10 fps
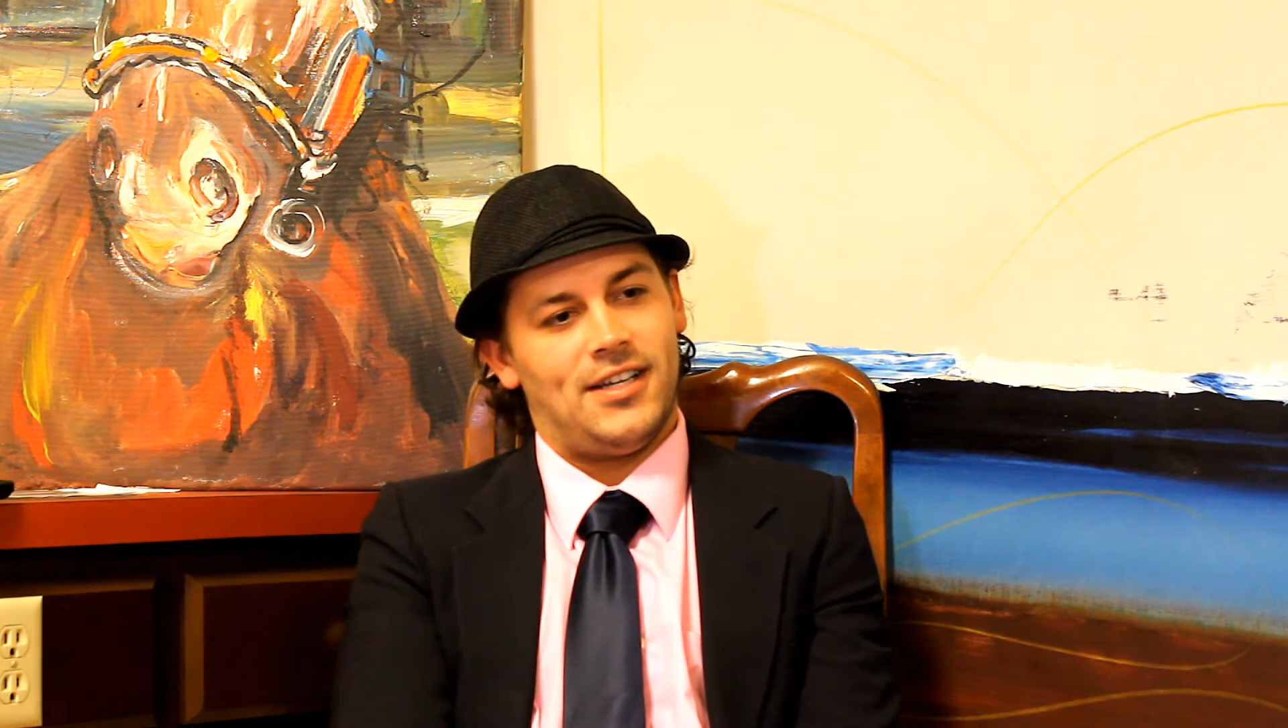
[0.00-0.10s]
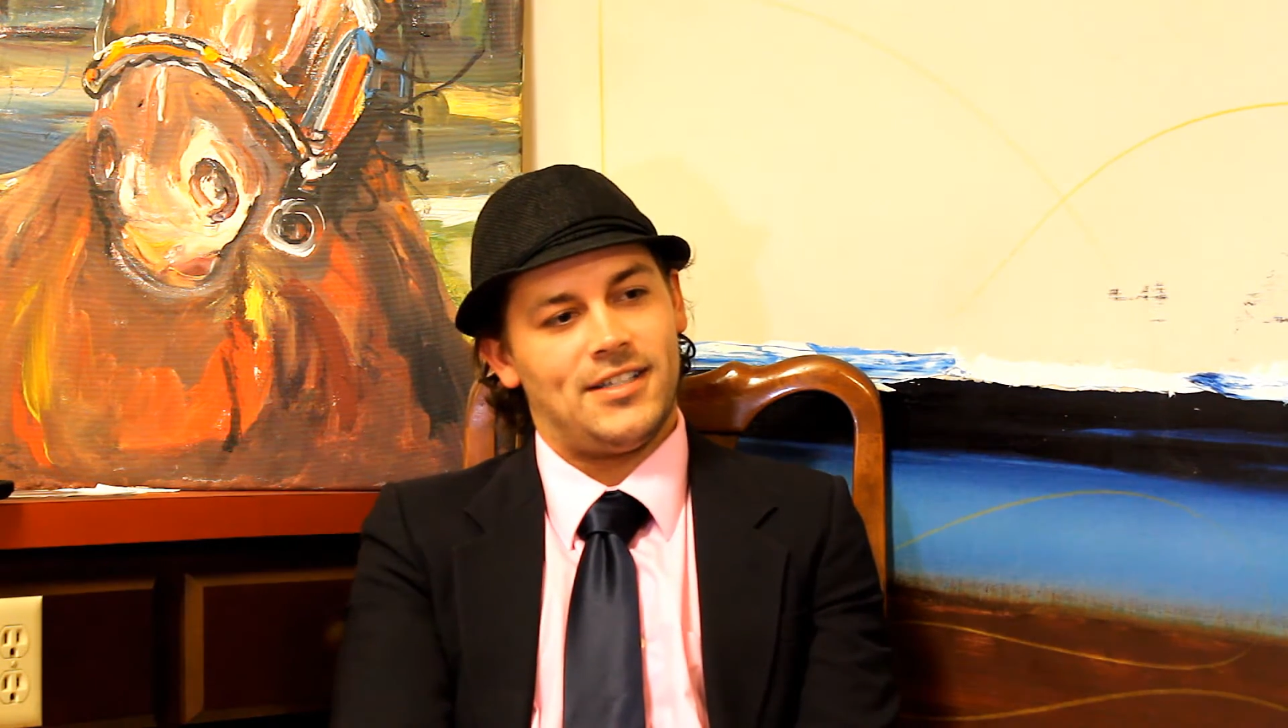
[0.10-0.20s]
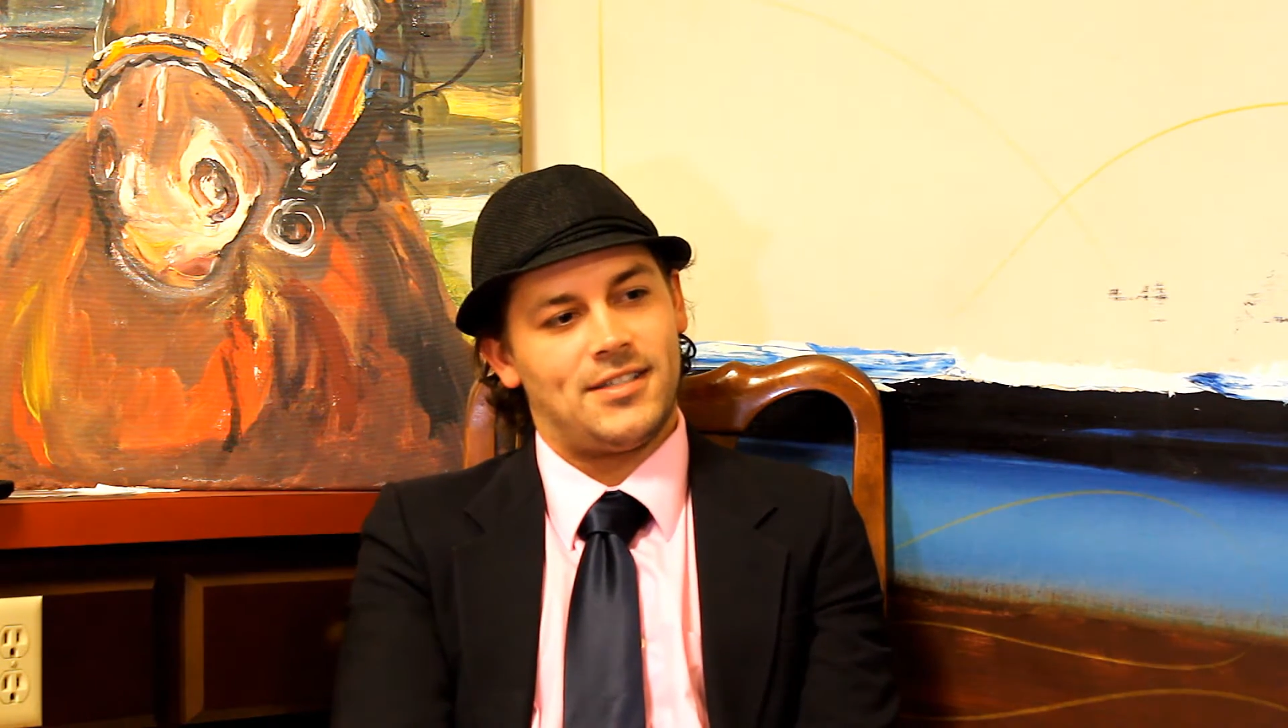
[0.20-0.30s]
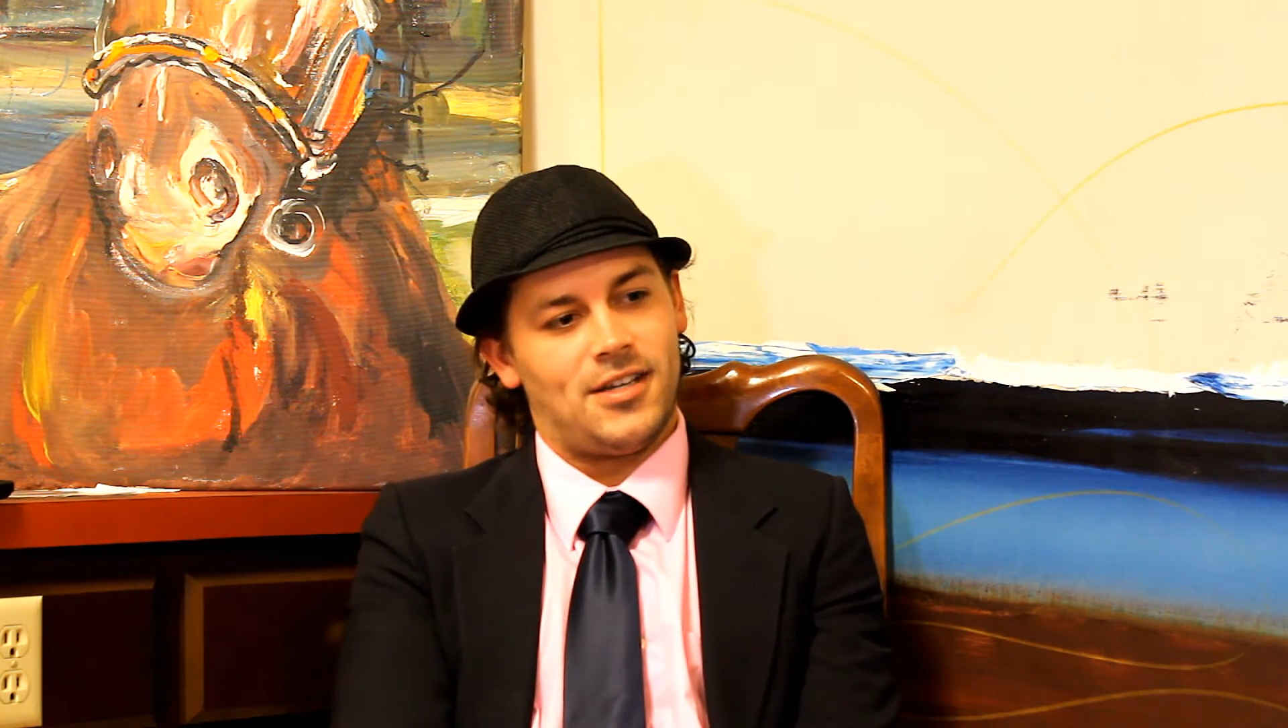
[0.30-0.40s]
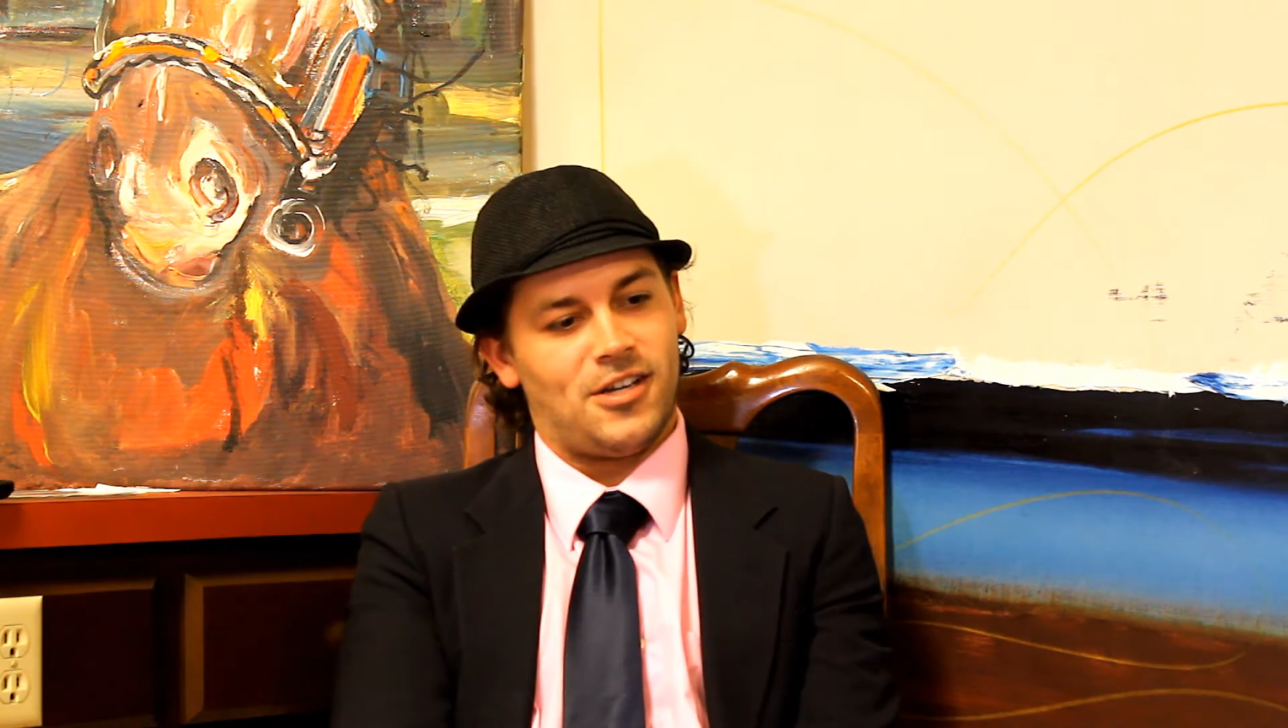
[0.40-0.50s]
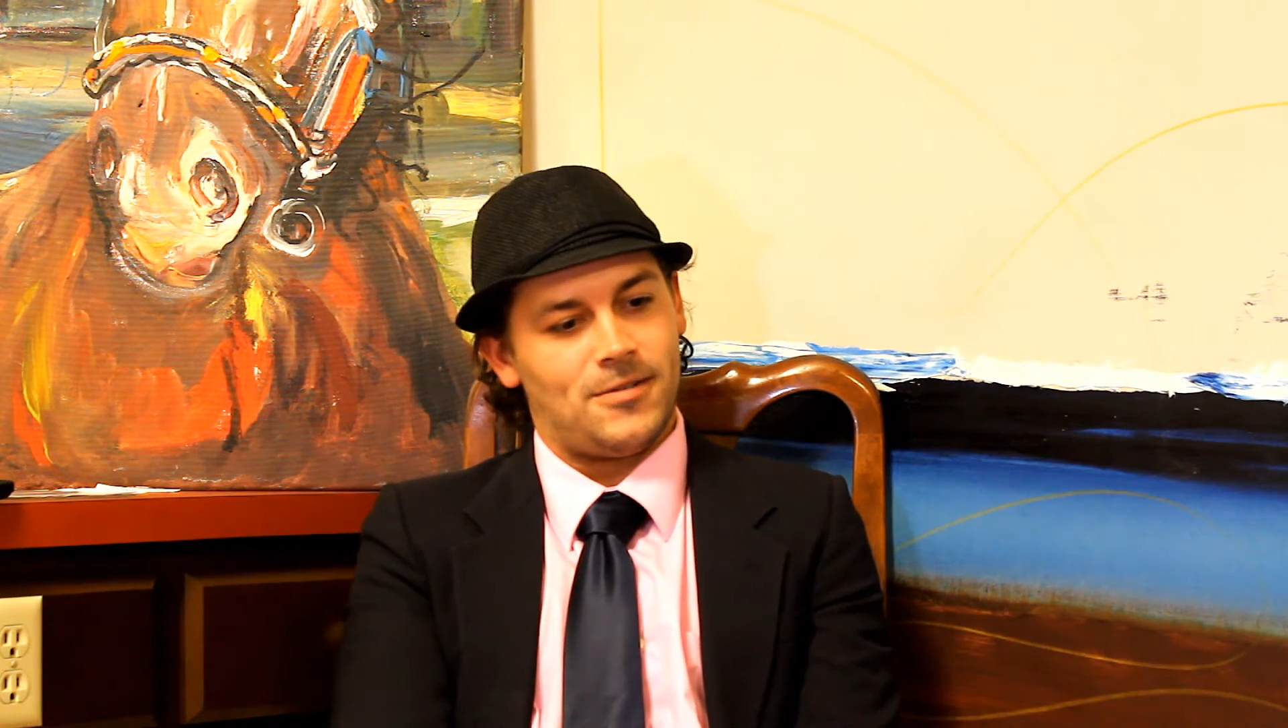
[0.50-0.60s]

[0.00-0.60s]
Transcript: It's